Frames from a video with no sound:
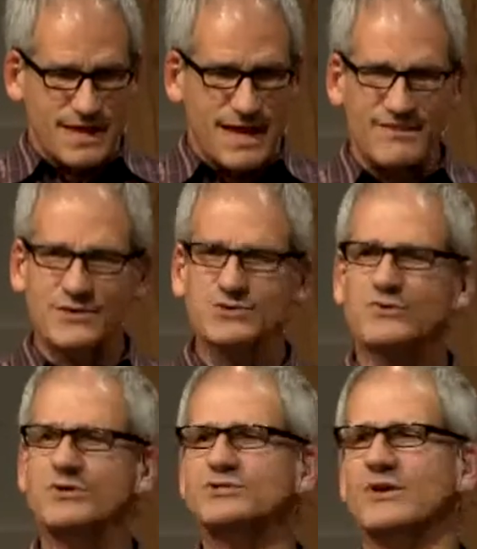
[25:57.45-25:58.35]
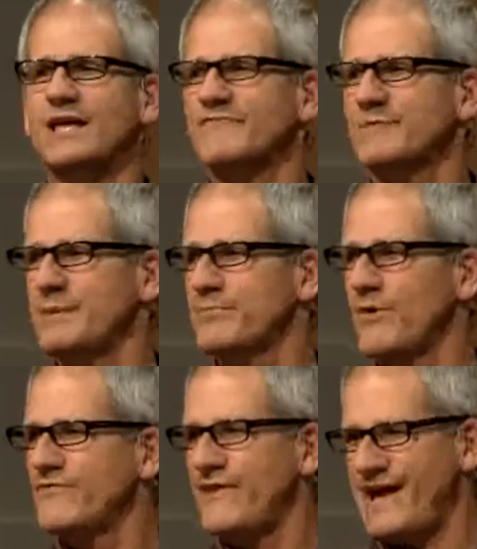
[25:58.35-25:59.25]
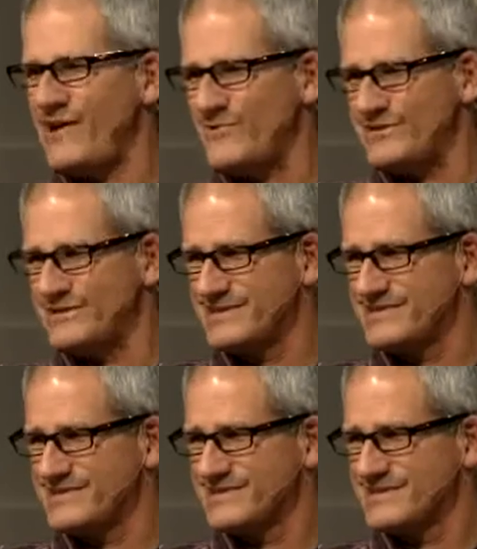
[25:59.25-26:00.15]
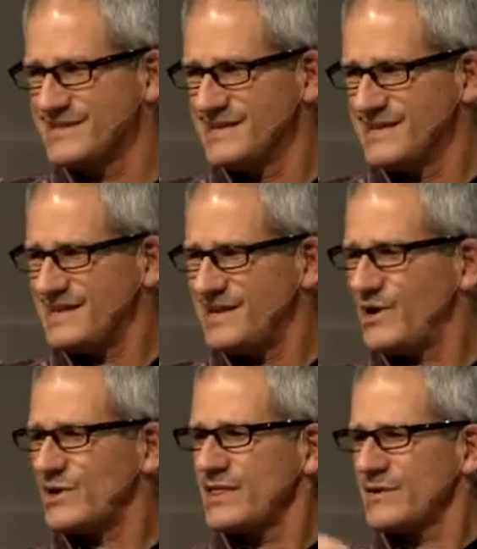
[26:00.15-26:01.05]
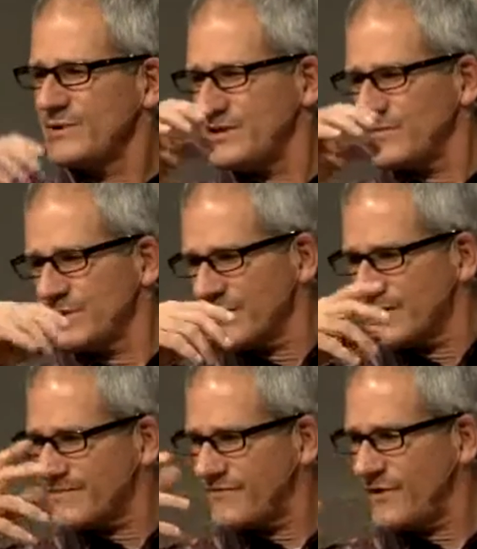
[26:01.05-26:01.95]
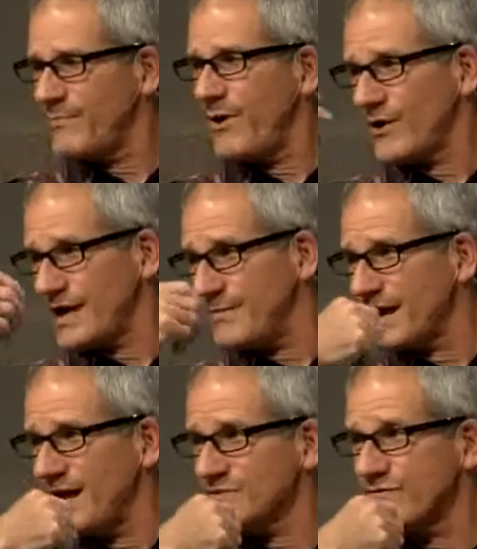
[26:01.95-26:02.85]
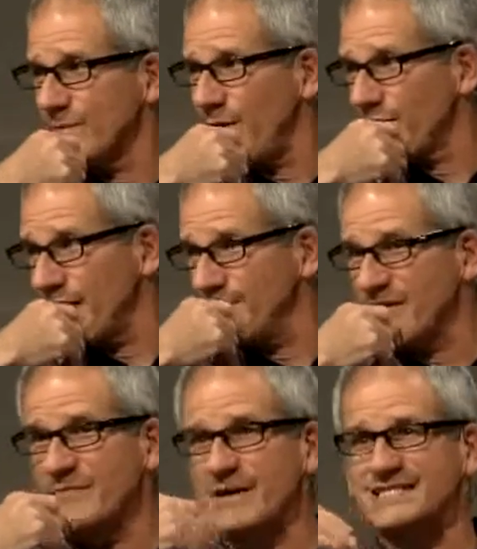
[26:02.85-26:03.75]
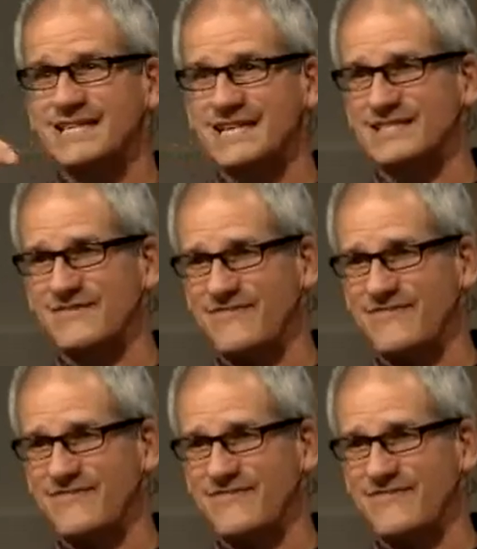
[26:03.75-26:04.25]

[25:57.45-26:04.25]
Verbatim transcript: And the truths don't have to be profound. You know, like when, you, when you're at a football game, a college football game, and everybody sings the